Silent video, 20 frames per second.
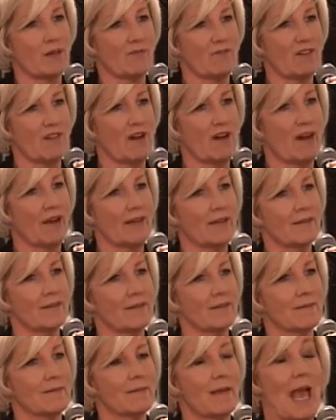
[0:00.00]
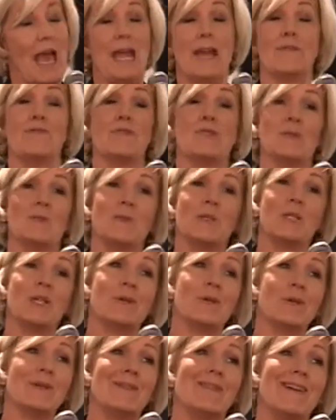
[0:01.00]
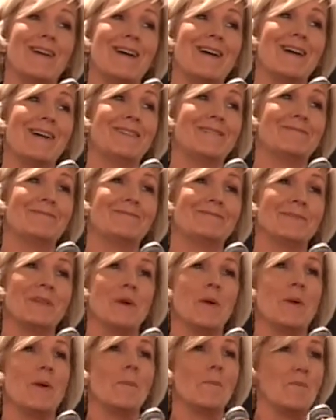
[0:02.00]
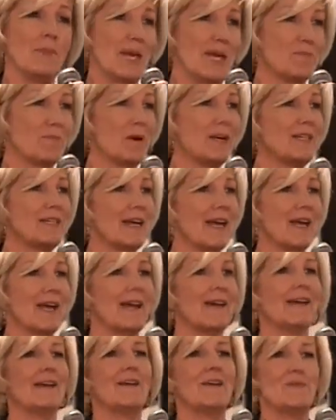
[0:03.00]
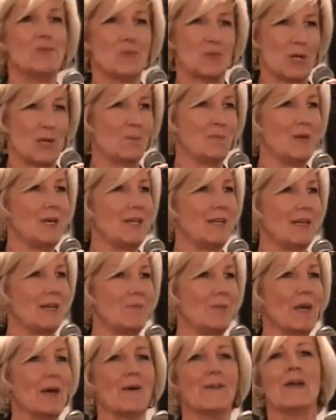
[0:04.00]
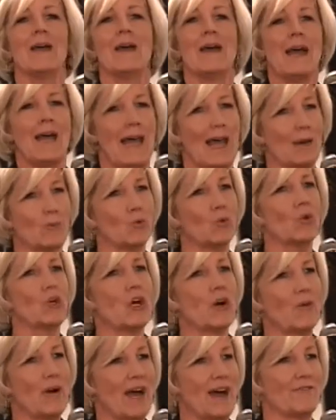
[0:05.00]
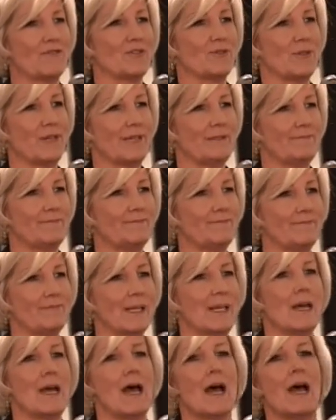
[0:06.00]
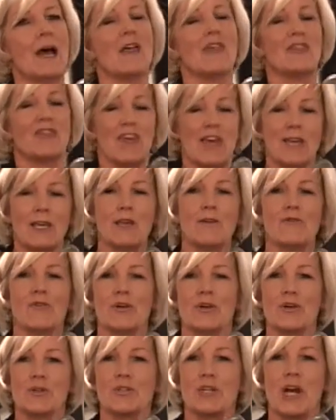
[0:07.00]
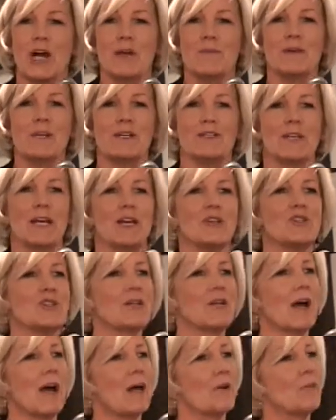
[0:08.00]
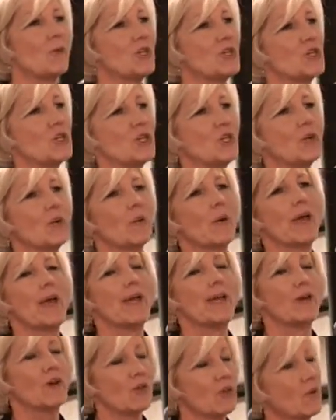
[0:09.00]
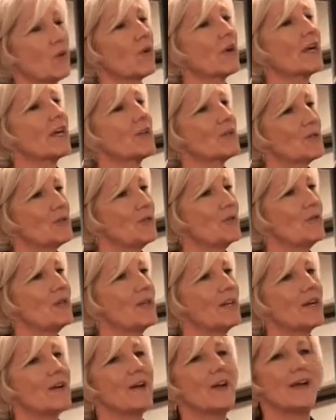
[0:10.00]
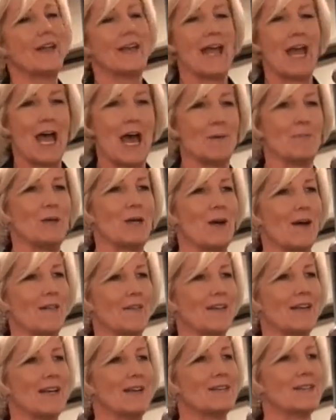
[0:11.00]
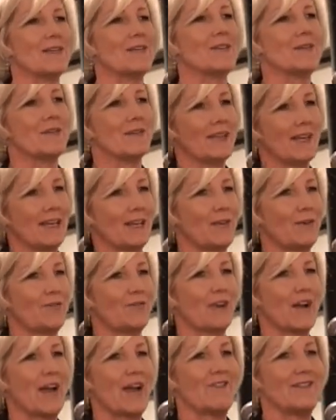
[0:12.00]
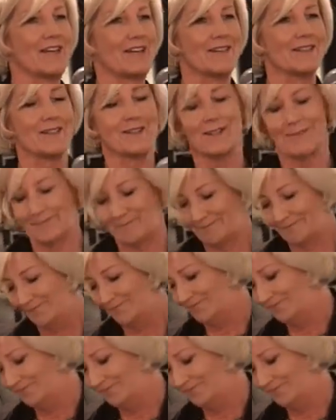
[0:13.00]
of lies. And if it's a material lie, make my day, send me an email, and we'll go after it. Thank you for your time and attention. I wish you a glorious new year and a happy holiday season. Thank you for having me.